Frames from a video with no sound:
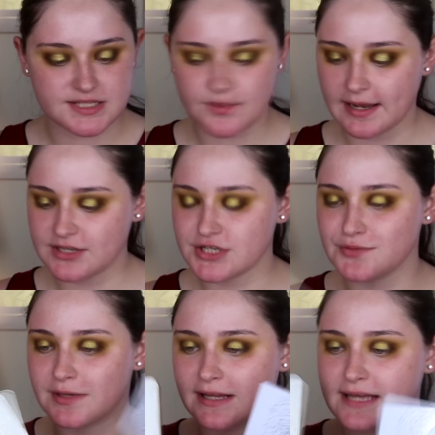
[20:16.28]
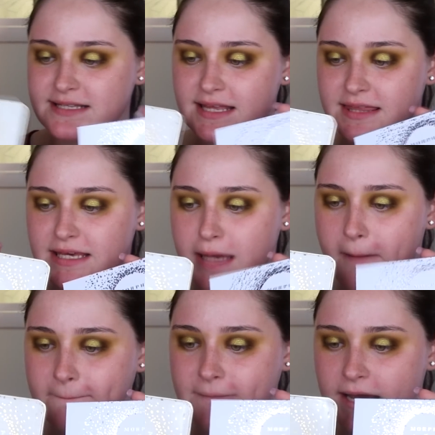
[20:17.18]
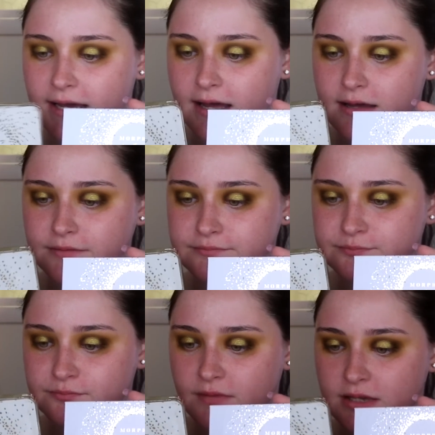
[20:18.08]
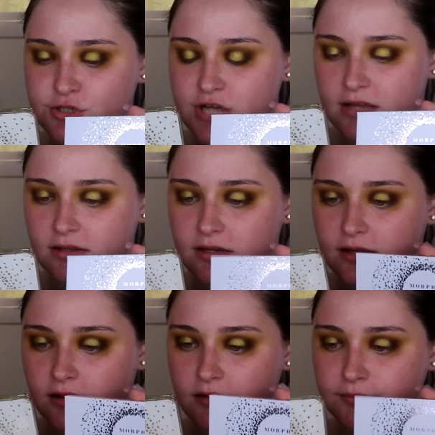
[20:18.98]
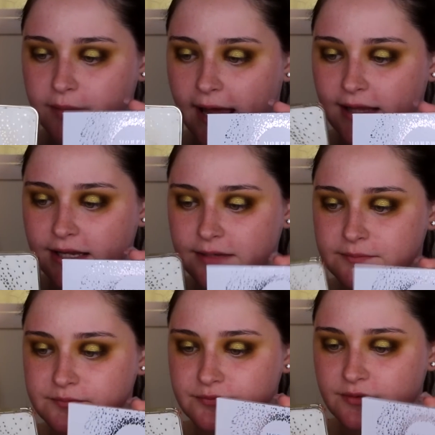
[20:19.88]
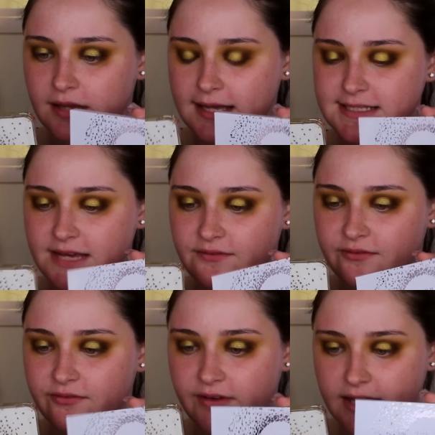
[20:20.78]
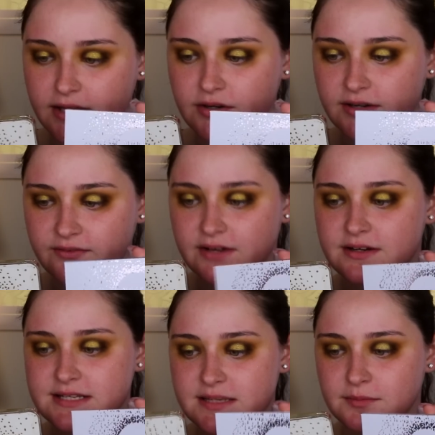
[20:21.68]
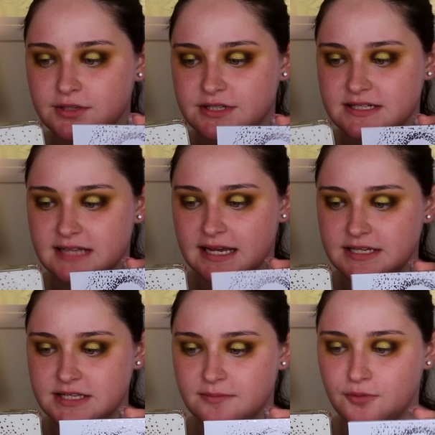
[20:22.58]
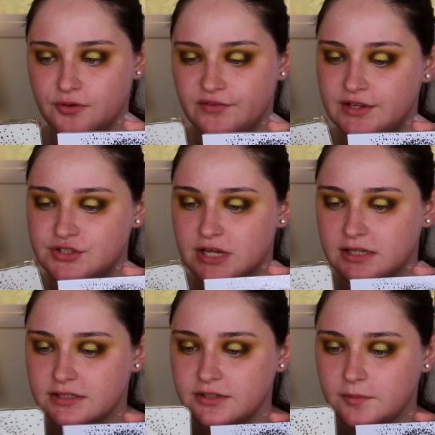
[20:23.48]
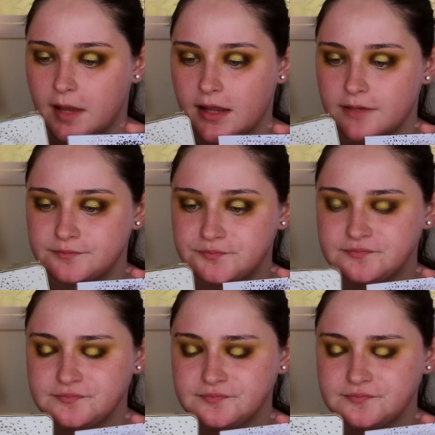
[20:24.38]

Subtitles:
So I just realized that the Becca and Jaclyn Hill palette has a very, very similar design to the Morphe and Jaclyn Hill palette.